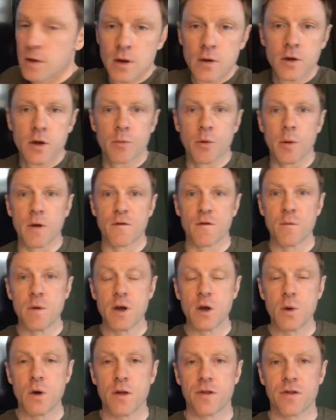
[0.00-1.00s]
you're probably
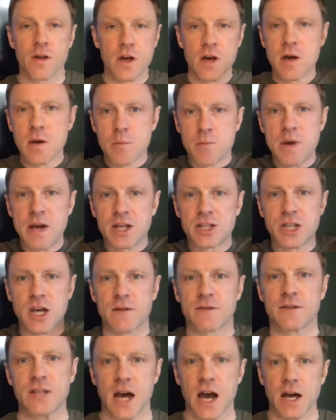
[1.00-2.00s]
familiar with, big set
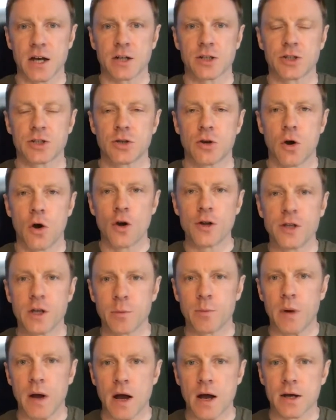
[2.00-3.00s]
of tanks on your
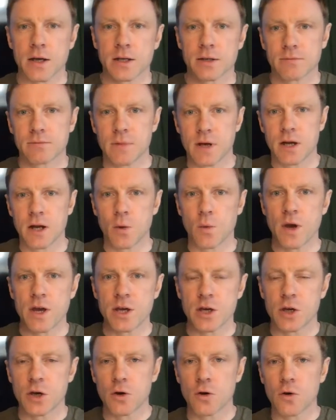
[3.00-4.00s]
back and away
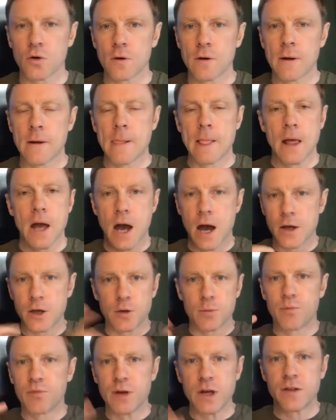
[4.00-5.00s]
you go. And you
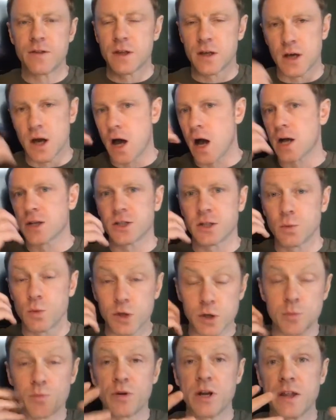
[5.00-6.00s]
breathe the gas, and when
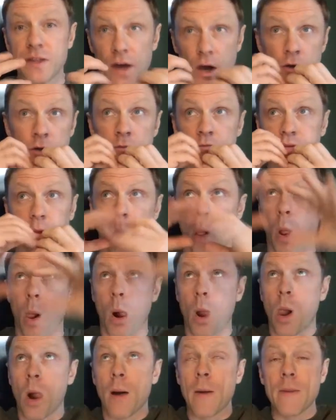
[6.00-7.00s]
you breathe out,
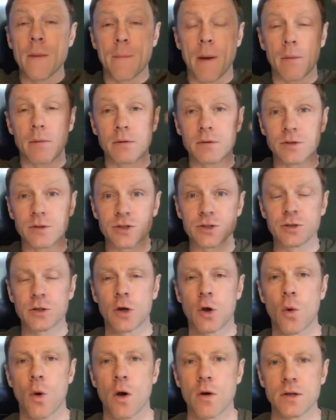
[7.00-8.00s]
the bubbles
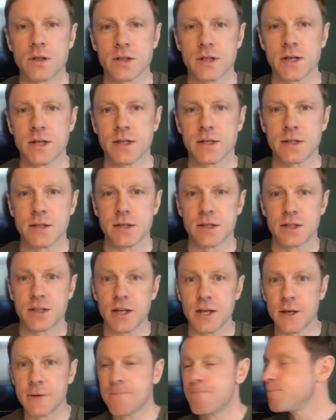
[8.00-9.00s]
go out into the
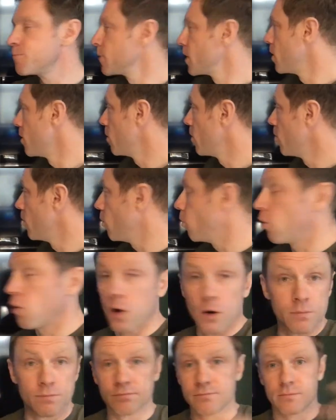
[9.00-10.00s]
sea
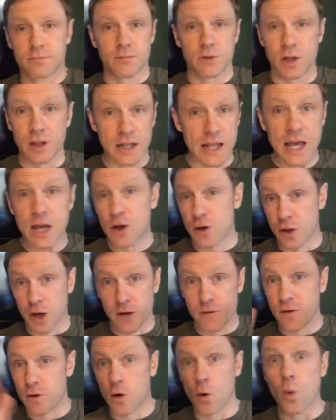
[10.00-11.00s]
or the lake or the
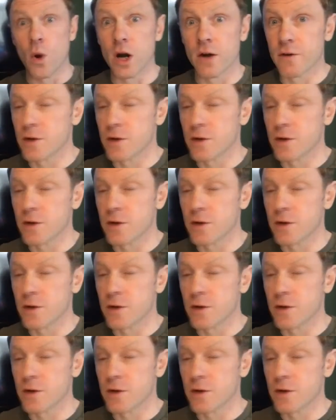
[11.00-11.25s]
river or wherever